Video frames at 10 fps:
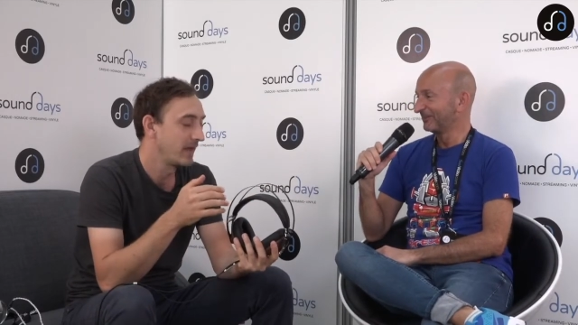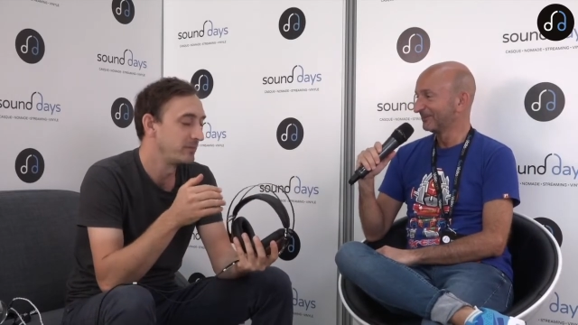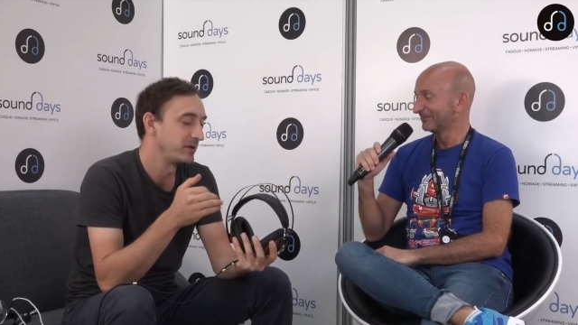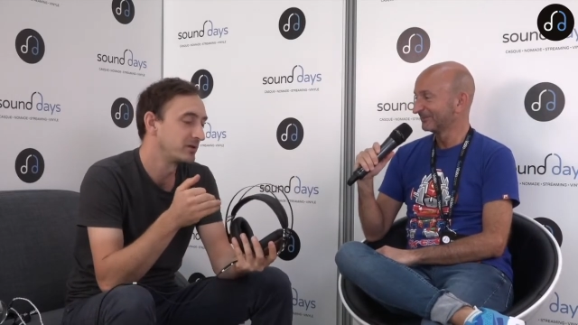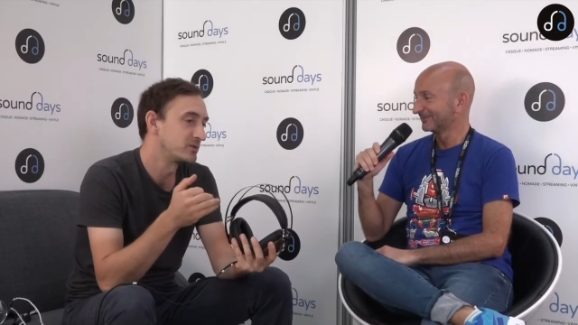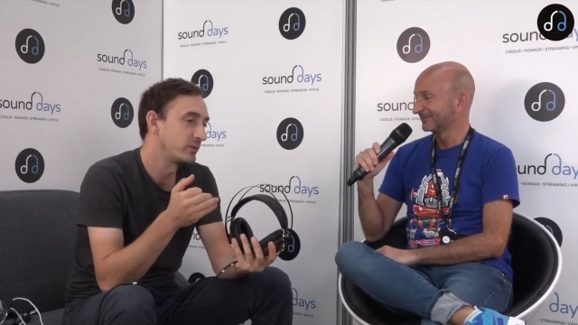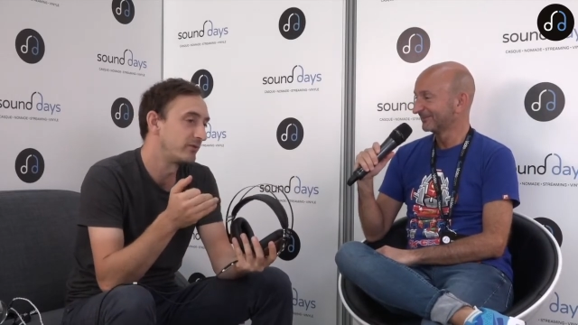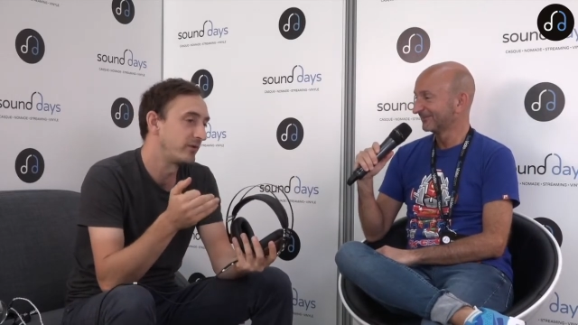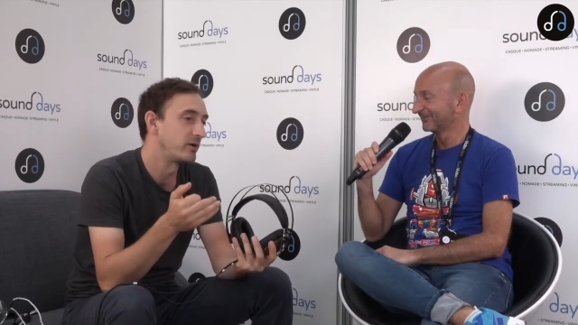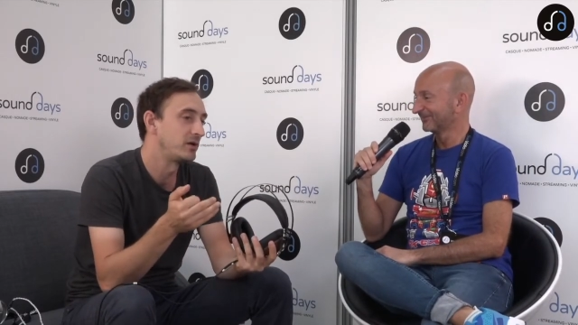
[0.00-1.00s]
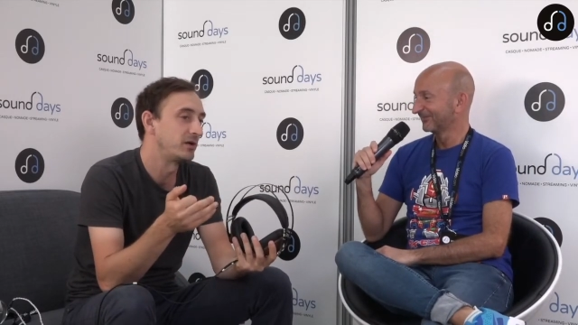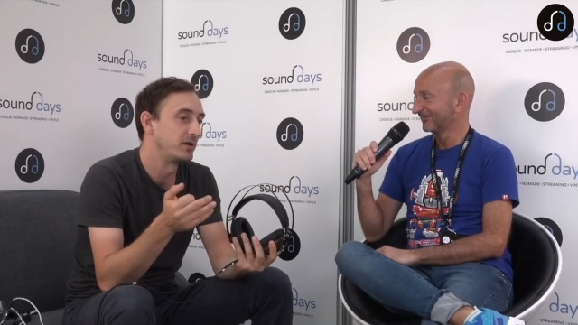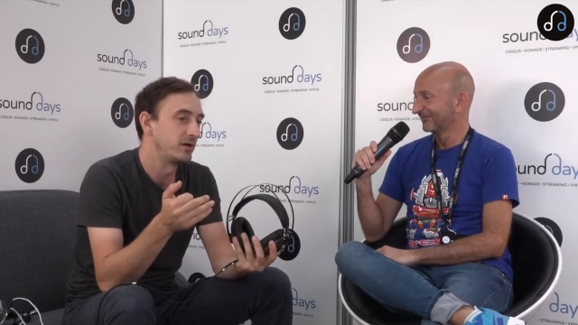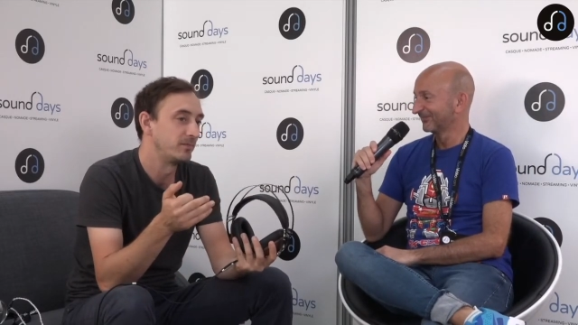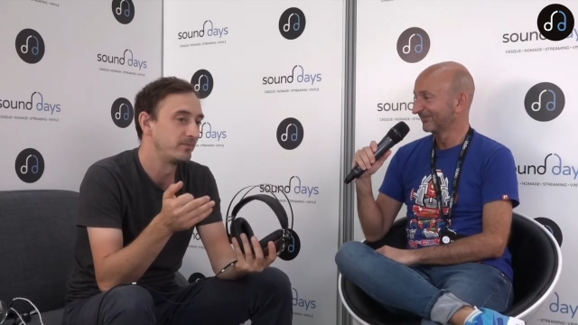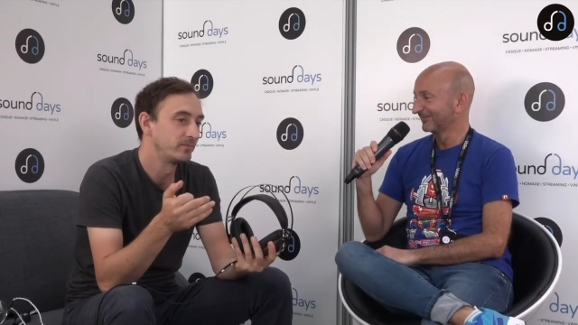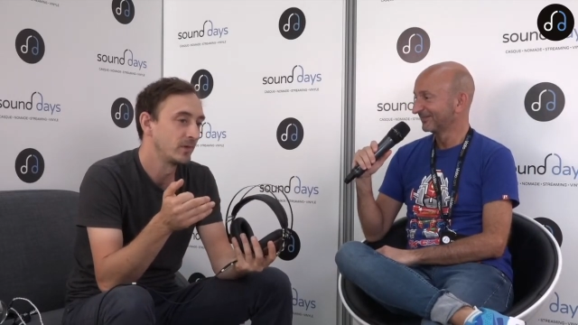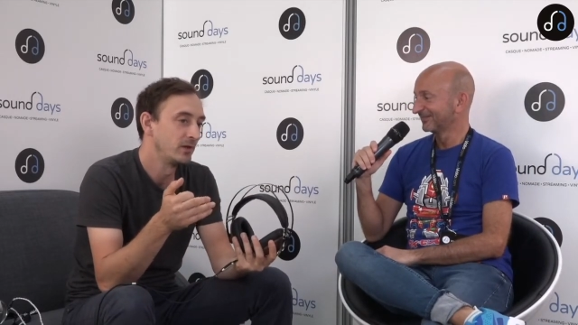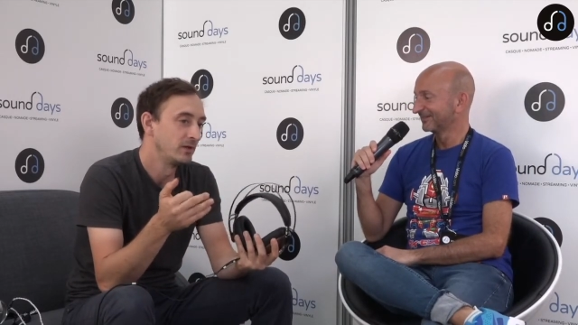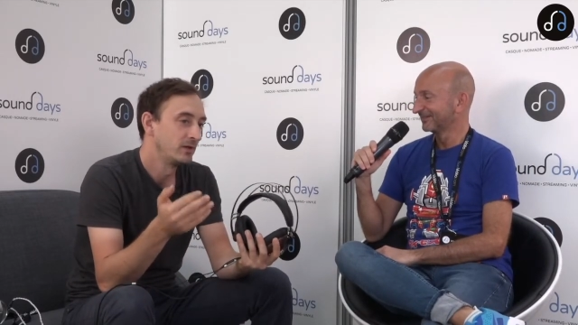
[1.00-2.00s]
Speaker 1: And because we're very. Um,
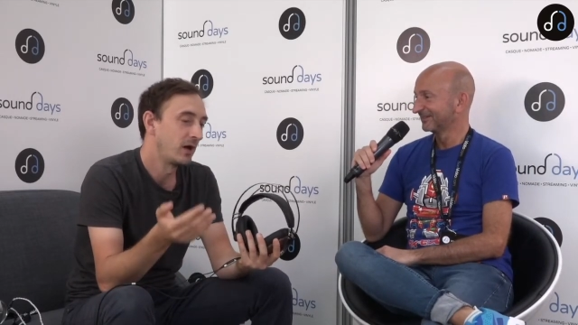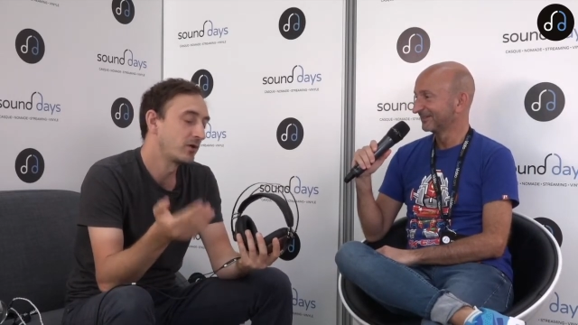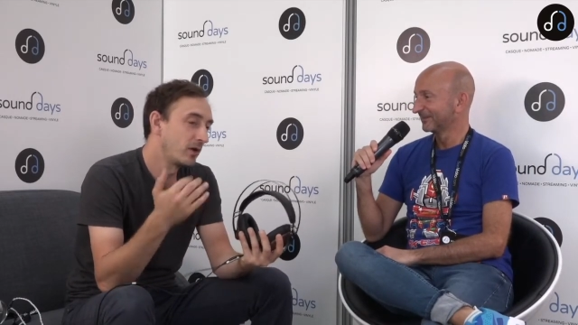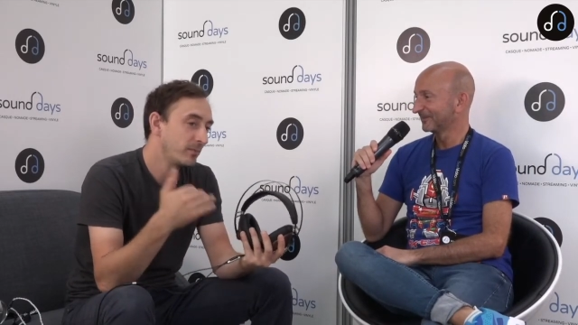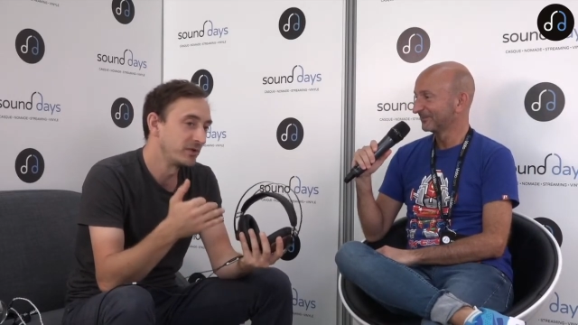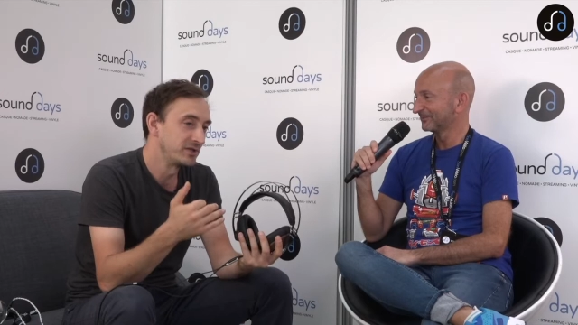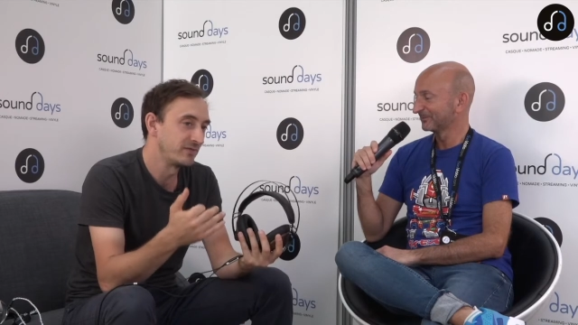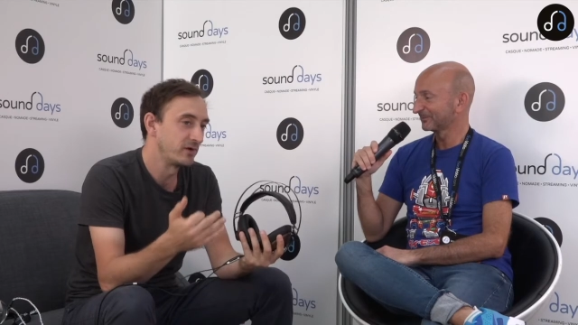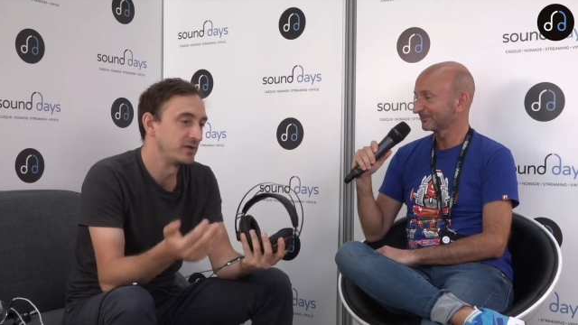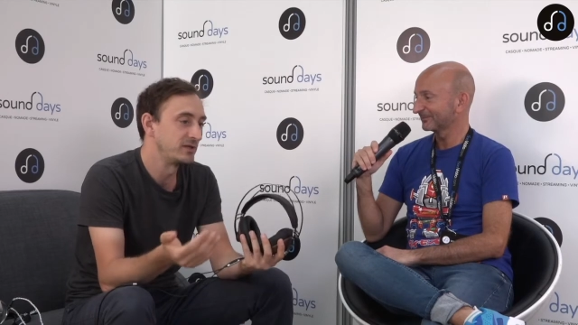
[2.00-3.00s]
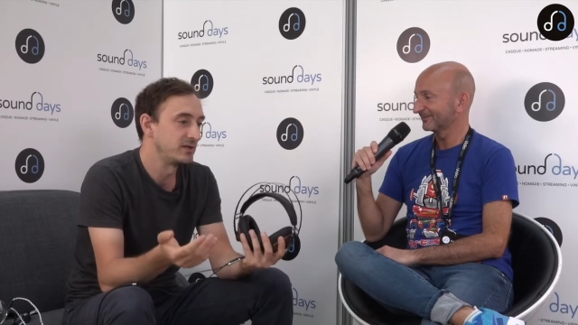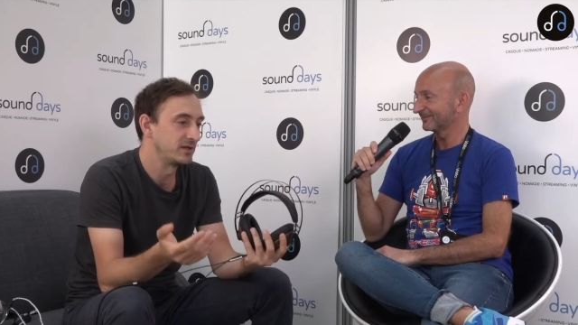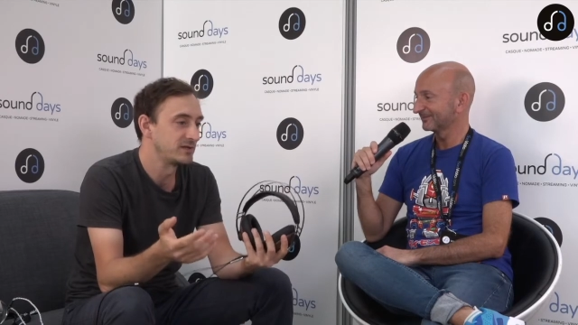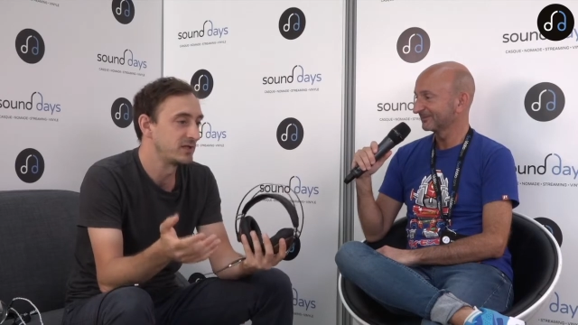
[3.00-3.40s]
Our company is very uh,